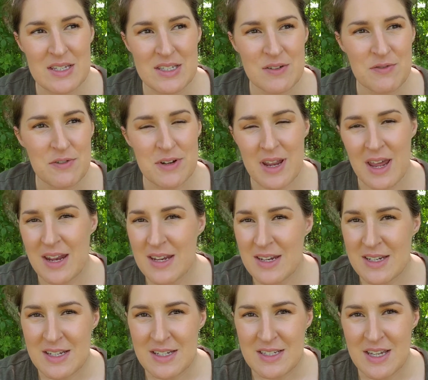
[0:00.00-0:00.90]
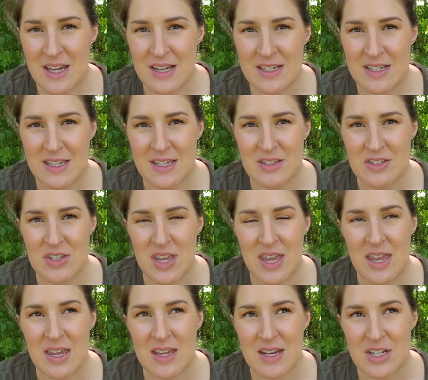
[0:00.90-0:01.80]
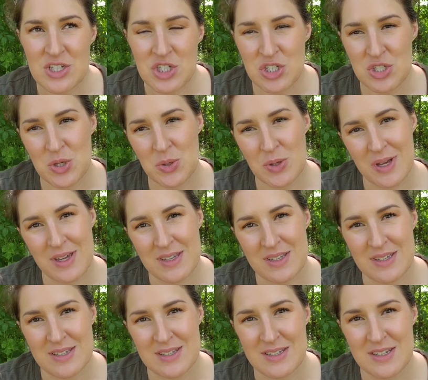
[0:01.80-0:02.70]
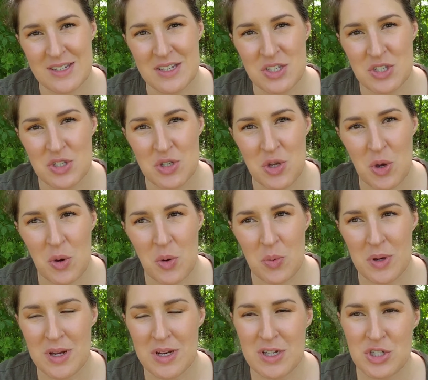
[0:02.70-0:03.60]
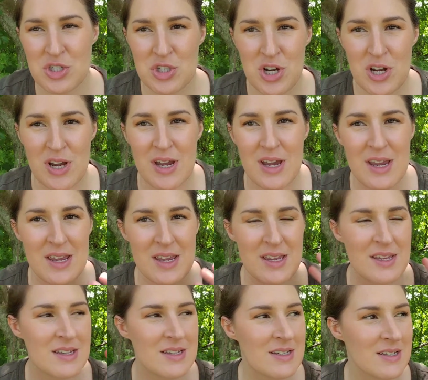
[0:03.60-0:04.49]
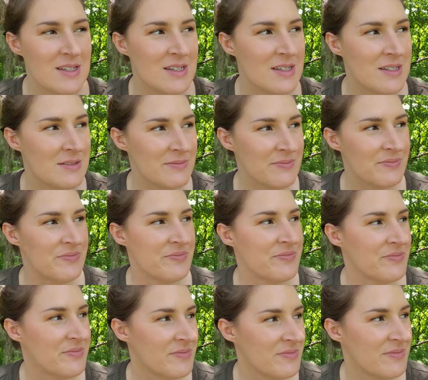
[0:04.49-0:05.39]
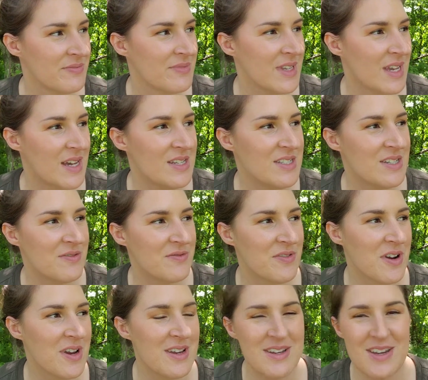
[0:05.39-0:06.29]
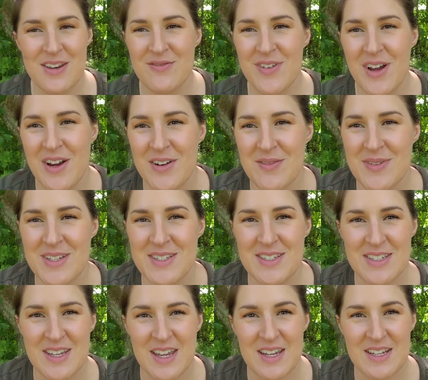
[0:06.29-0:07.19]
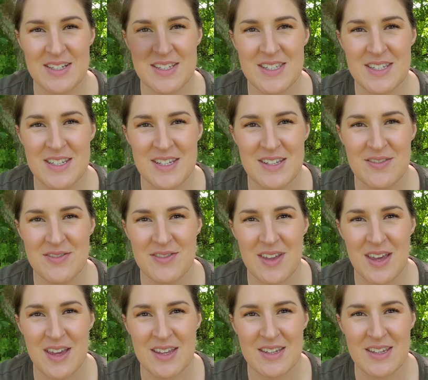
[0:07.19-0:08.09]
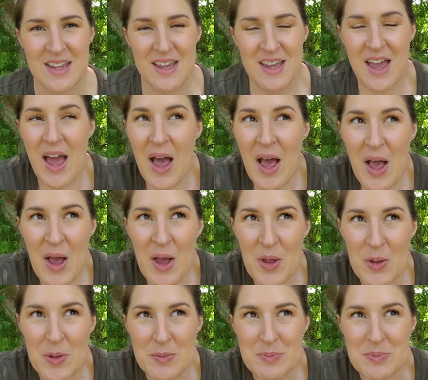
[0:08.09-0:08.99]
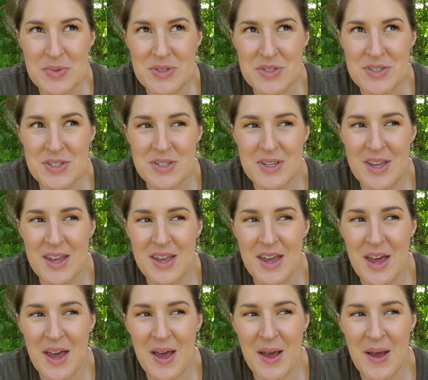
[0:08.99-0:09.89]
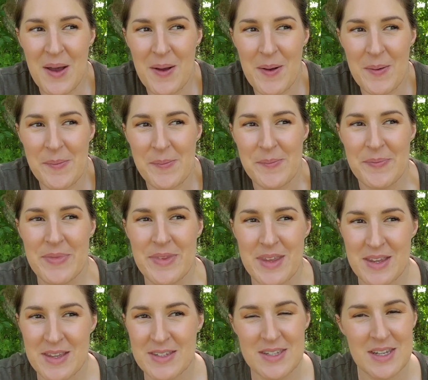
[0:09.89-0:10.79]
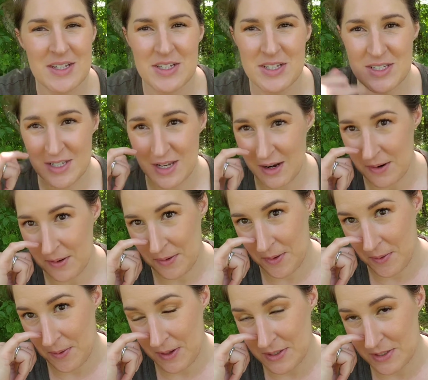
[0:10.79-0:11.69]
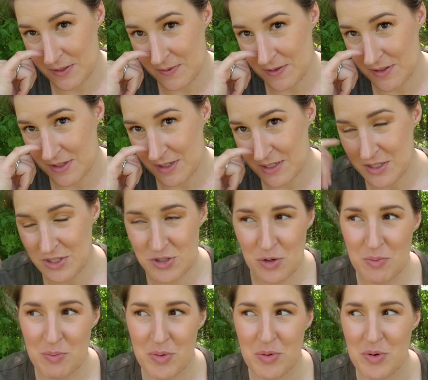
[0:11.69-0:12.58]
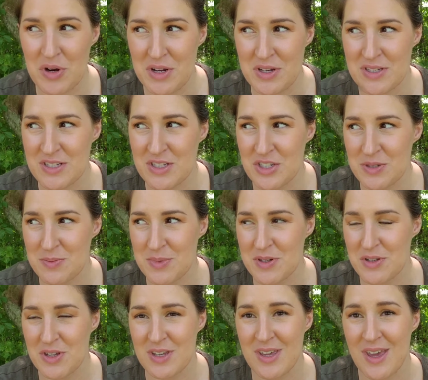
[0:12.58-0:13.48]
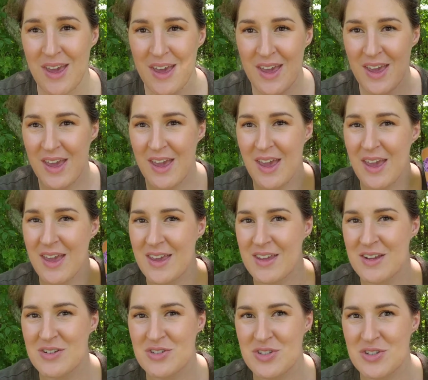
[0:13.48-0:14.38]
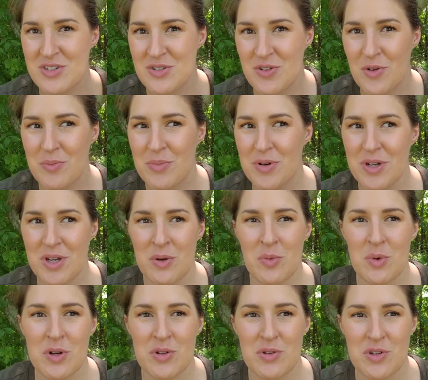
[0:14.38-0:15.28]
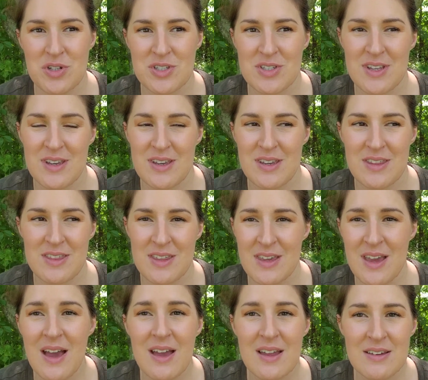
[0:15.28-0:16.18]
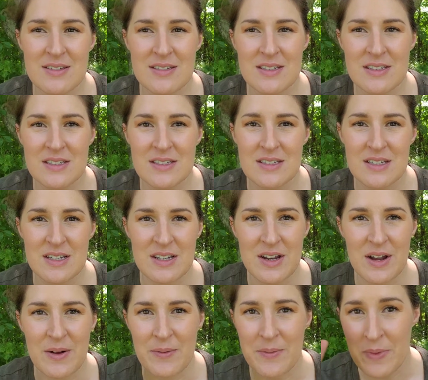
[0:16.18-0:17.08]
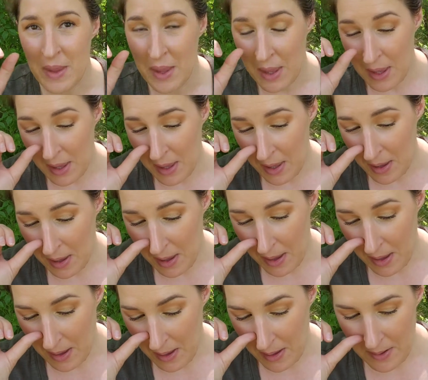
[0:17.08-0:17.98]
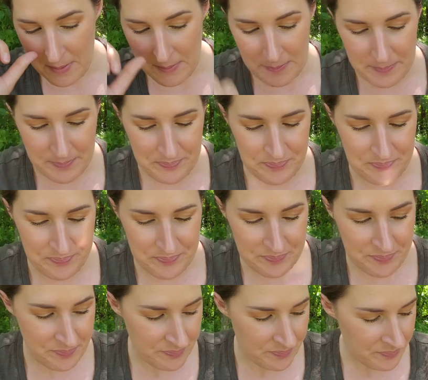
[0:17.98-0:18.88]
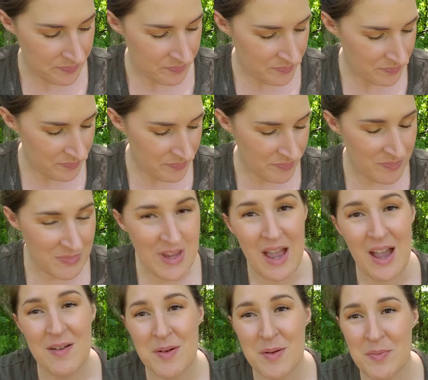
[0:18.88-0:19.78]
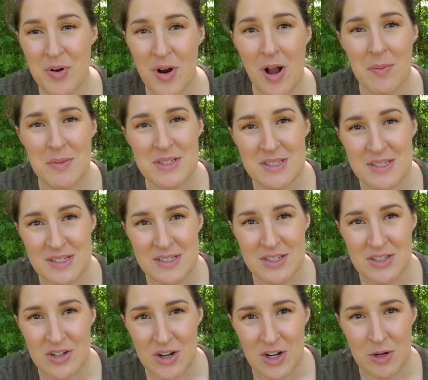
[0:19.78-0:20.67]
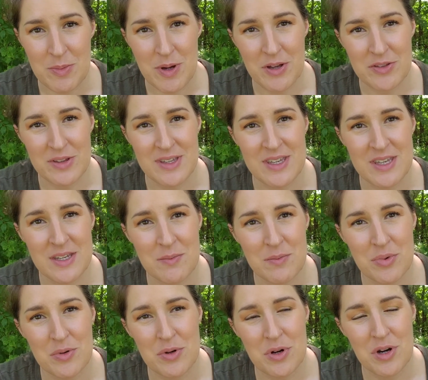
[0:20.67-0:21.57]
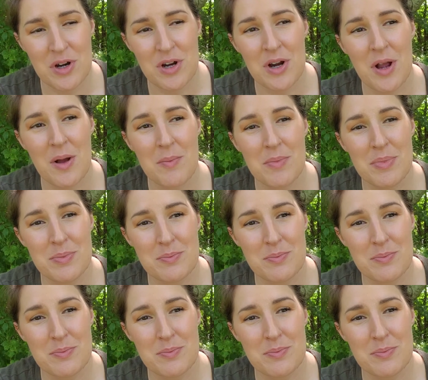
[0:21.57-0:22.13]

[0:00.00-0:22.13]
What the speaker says: different editing techniques and I just don't like it. So we're going to try a different environment today and see if that helps, because I don't know, I just feel like it's so boring to just be like, hey, here's this notebook and what it looks like, the end, you know. I've been promising to talk about the Kinbor